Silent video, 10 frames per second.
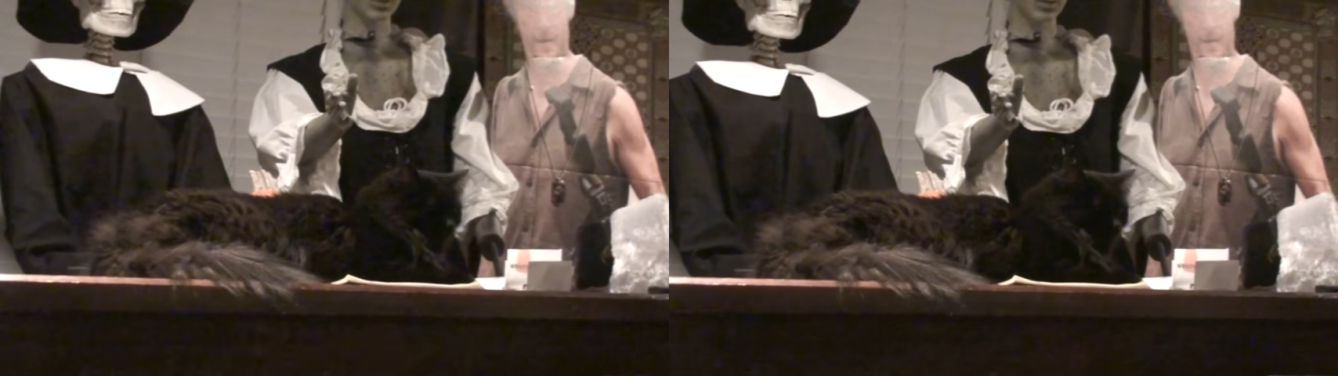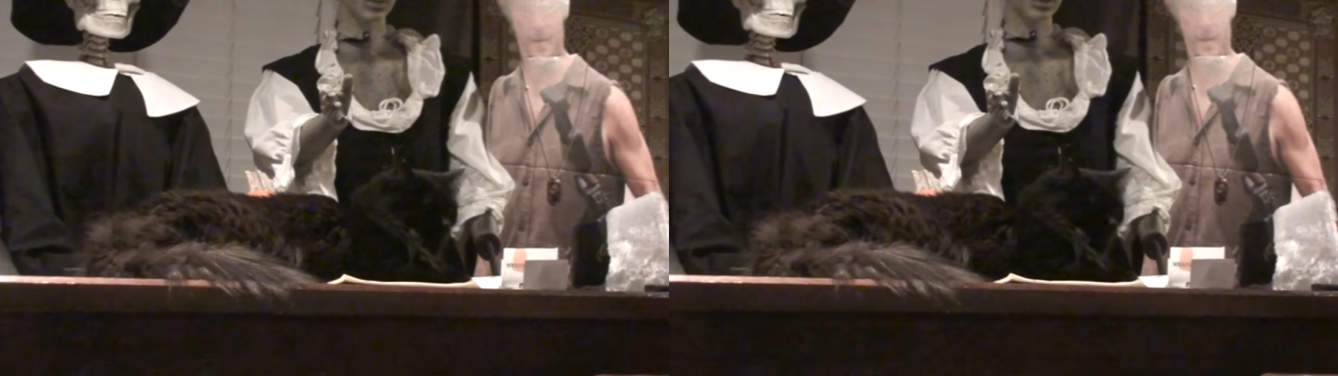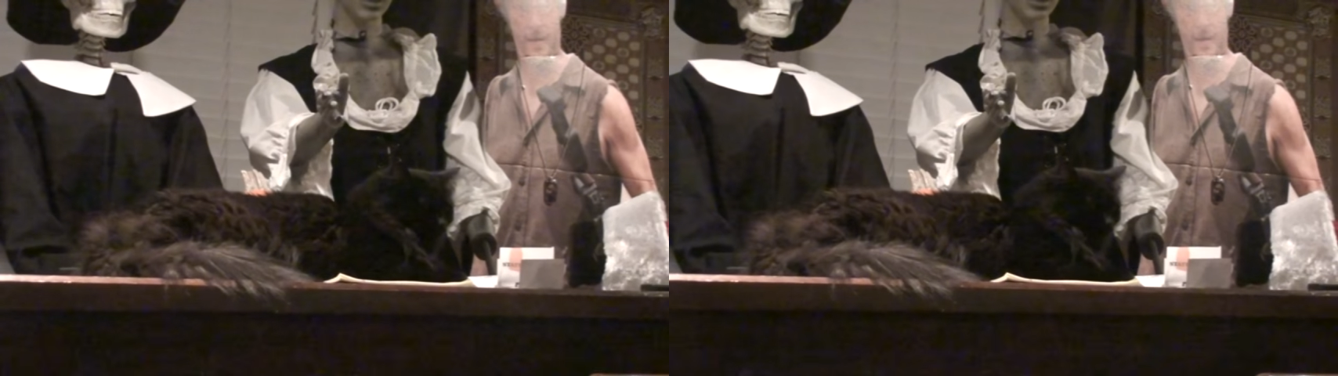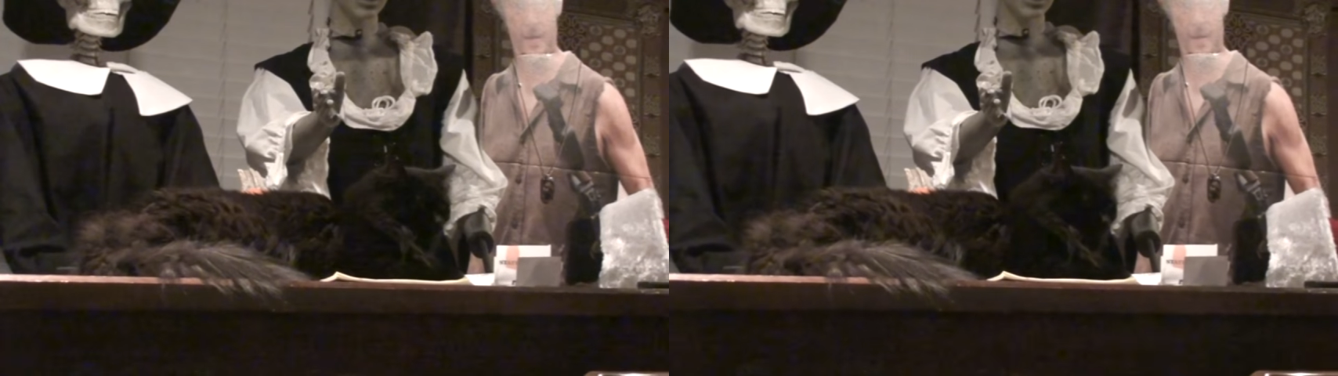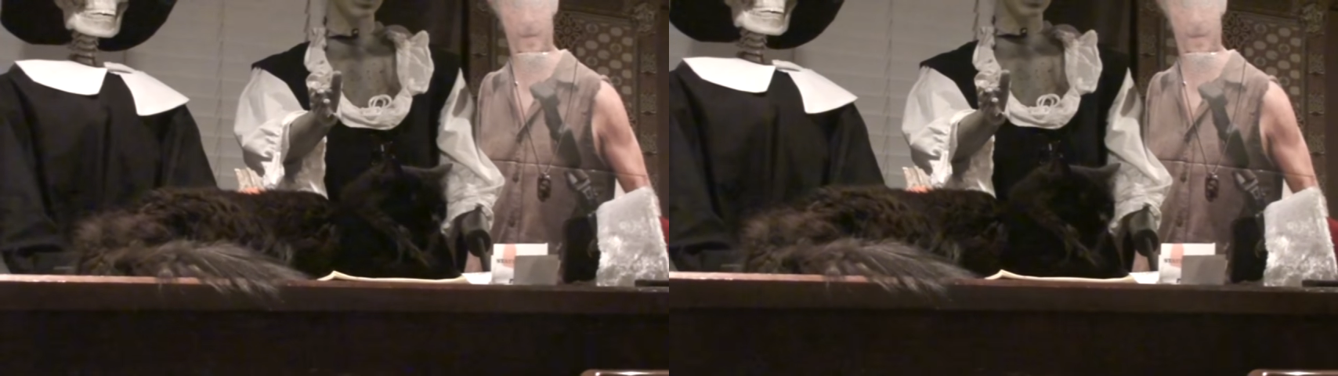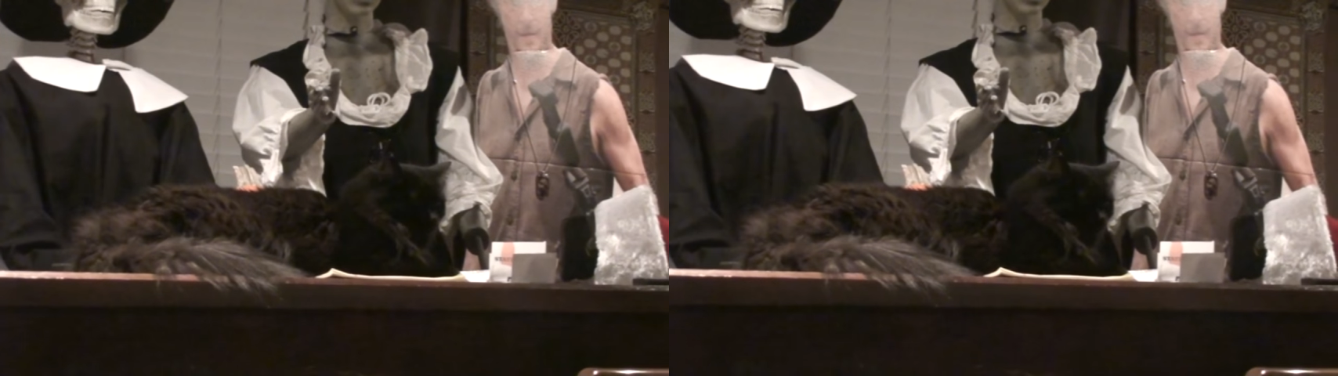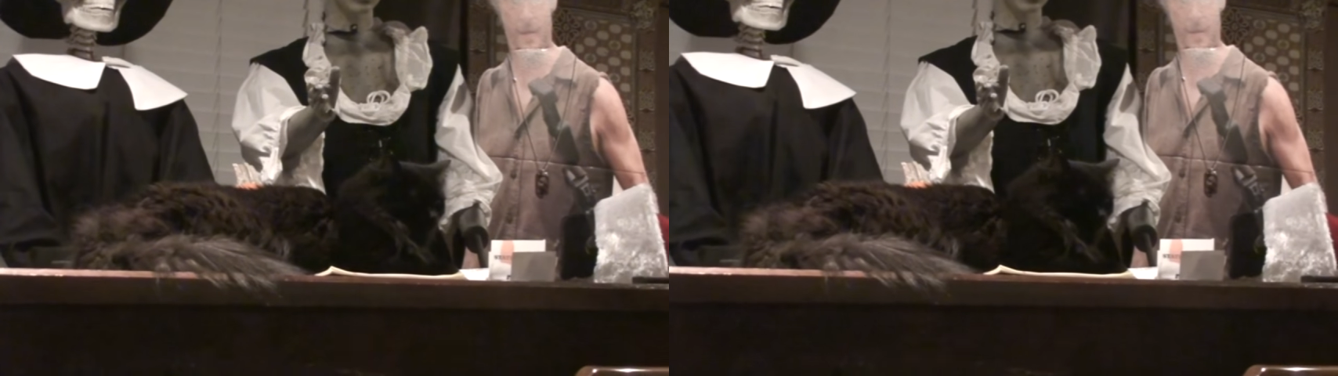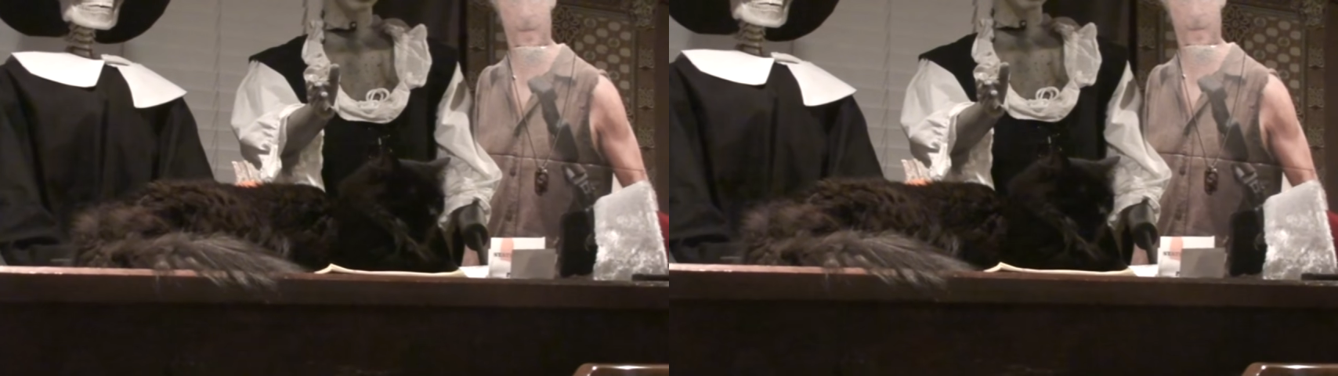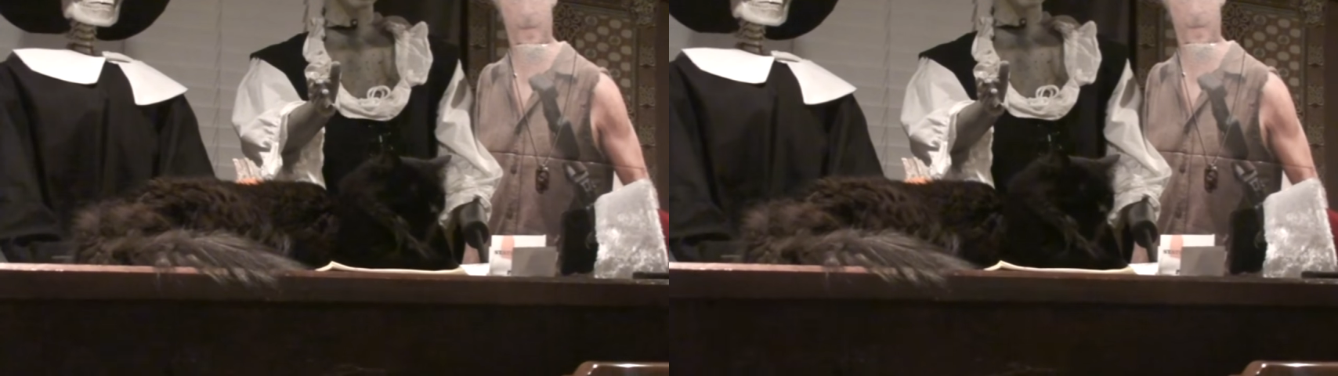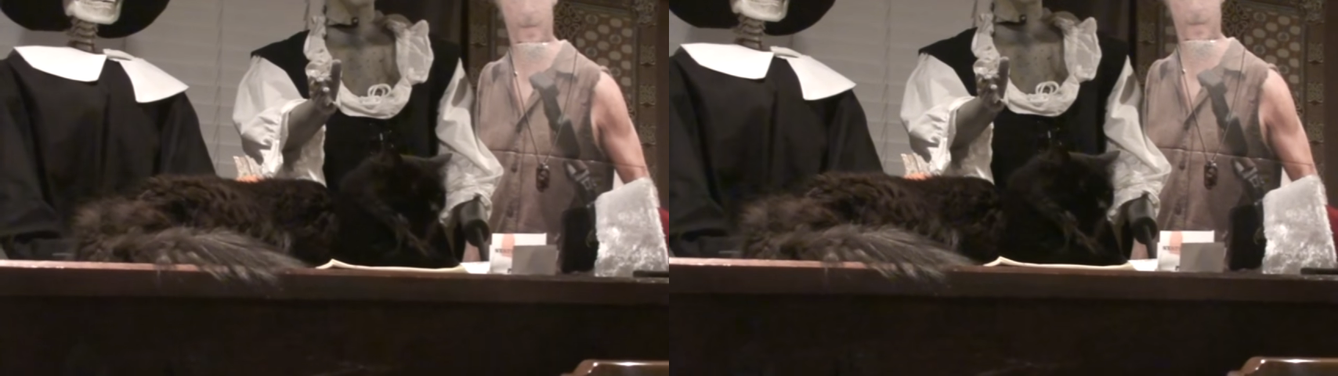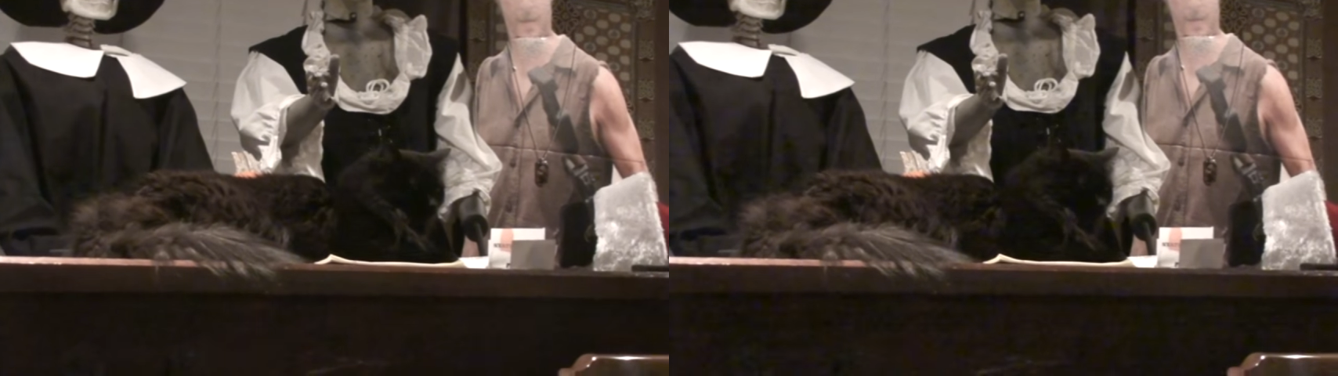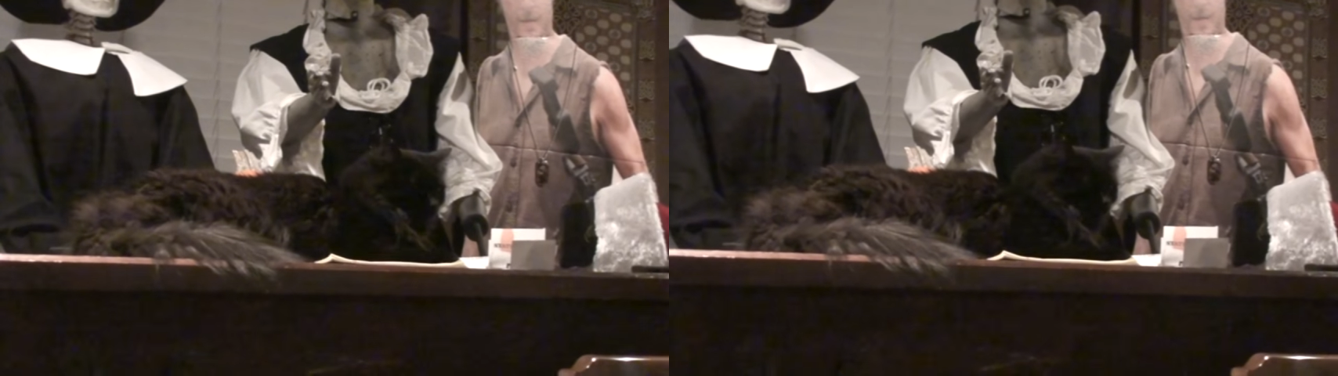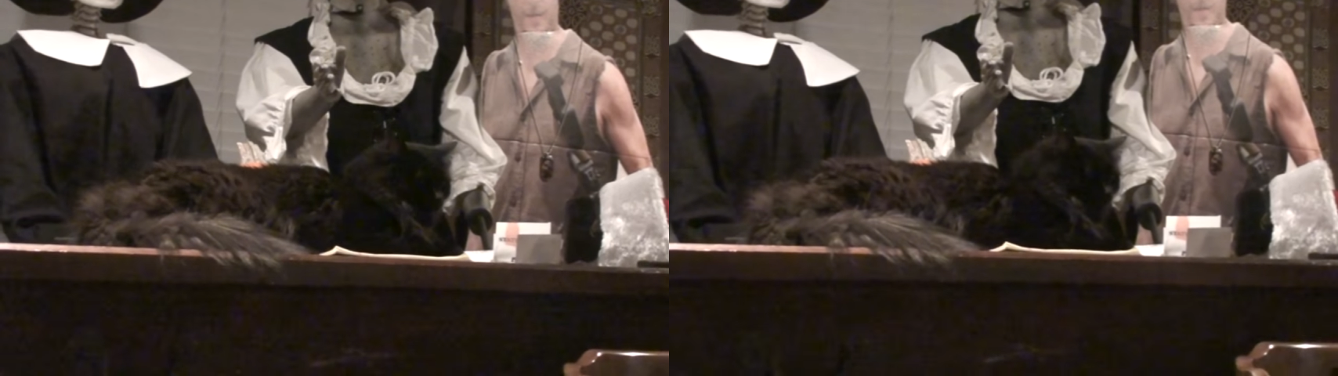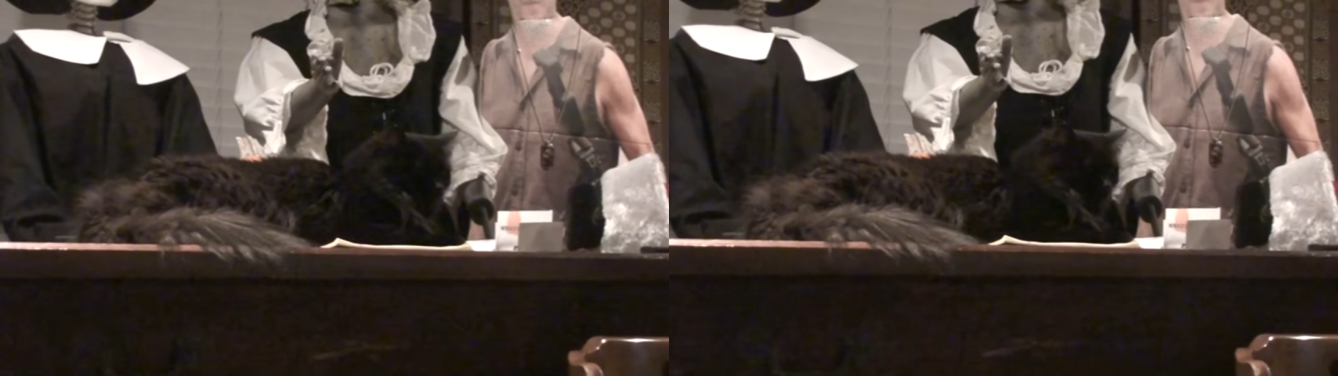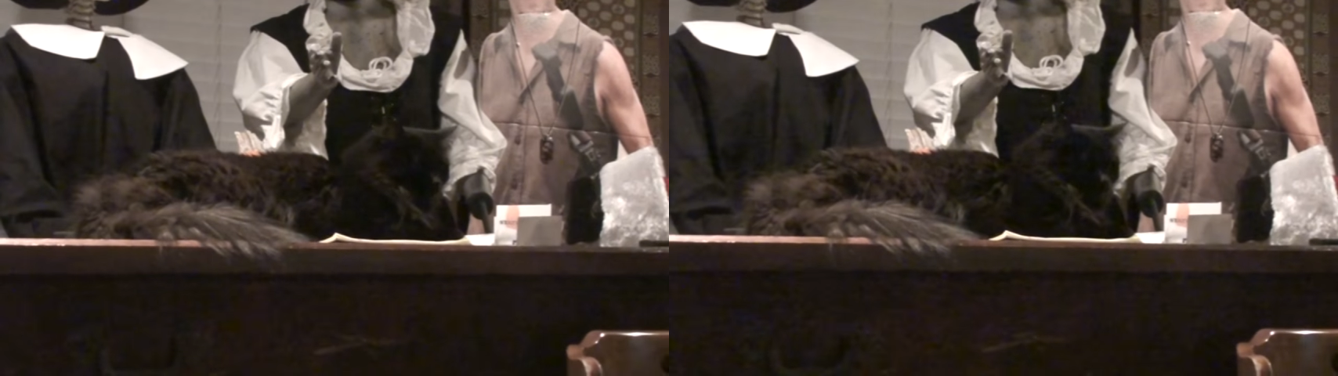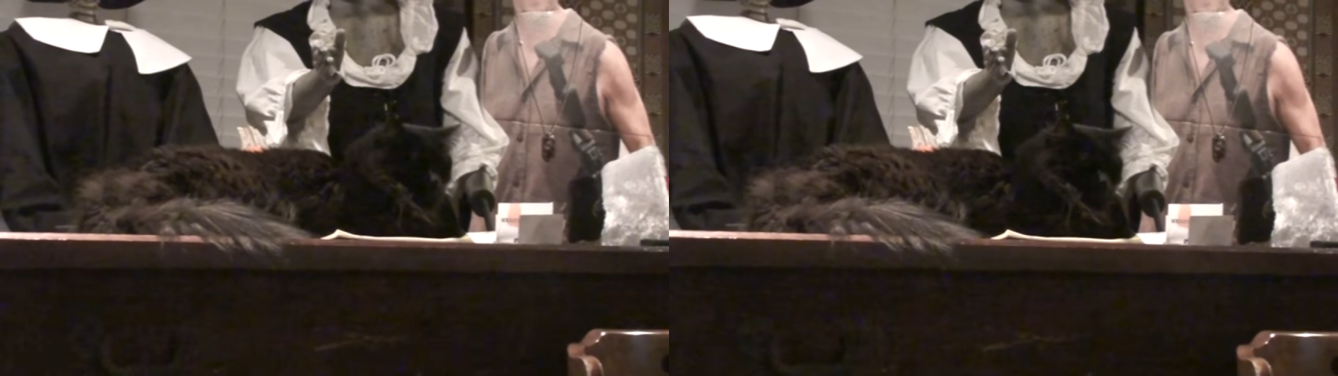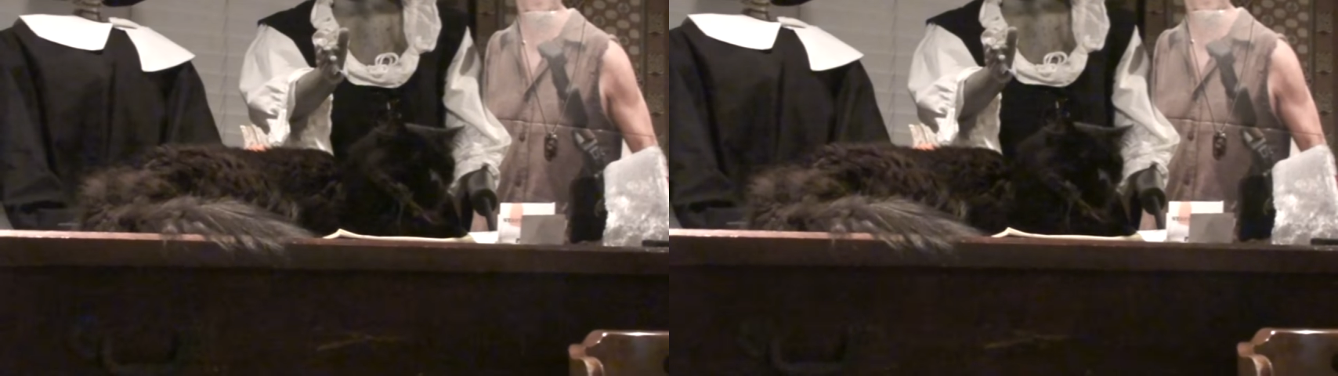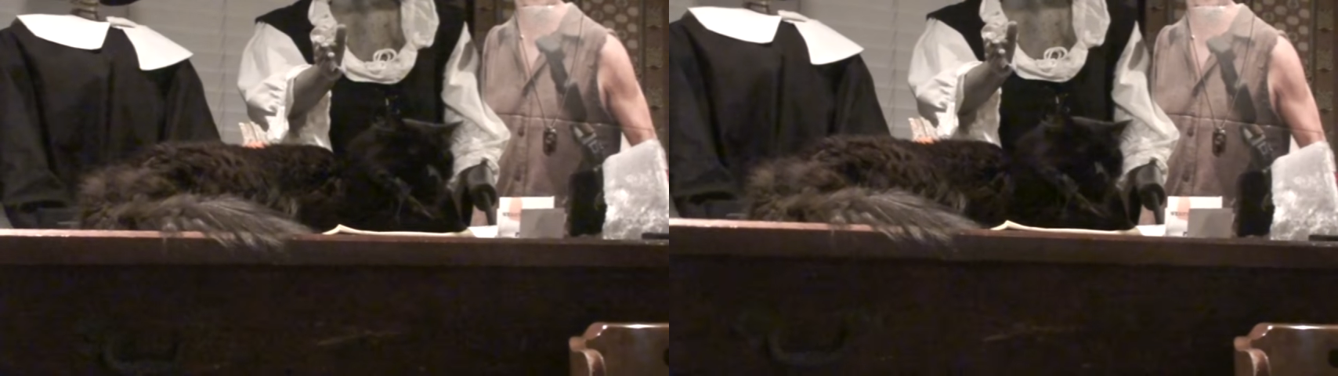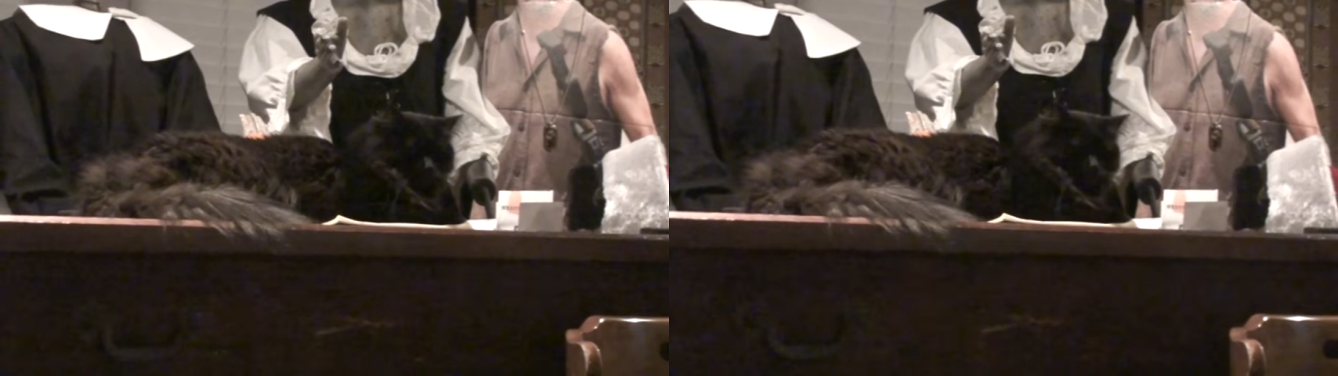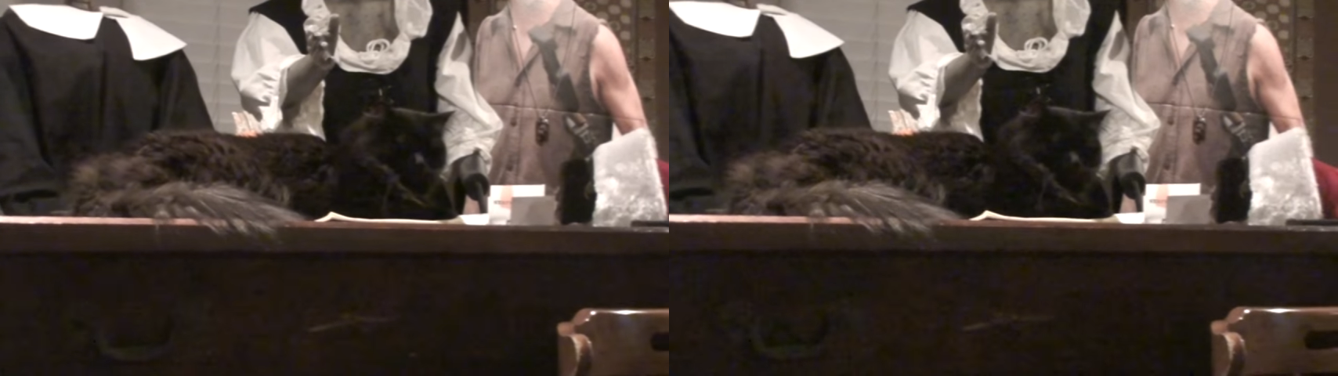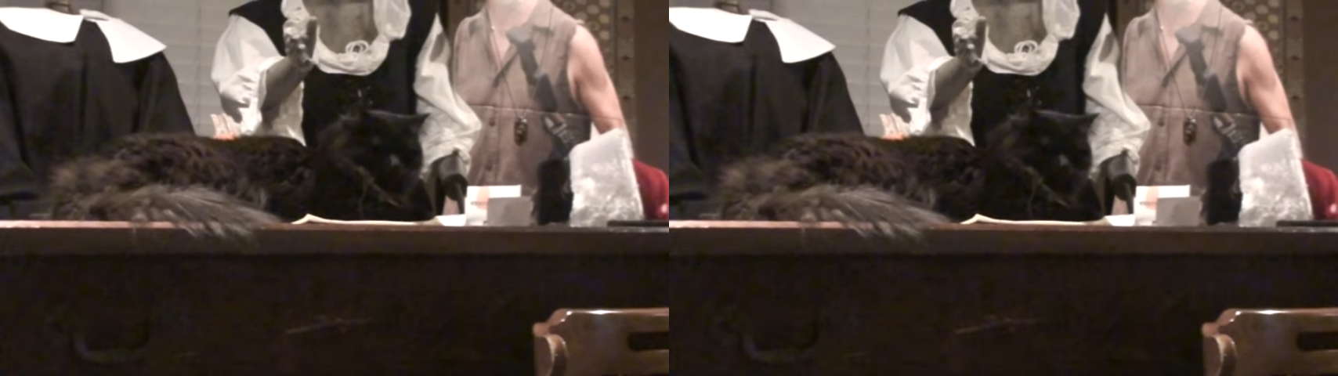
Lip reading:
Nobody's mouth can be seen.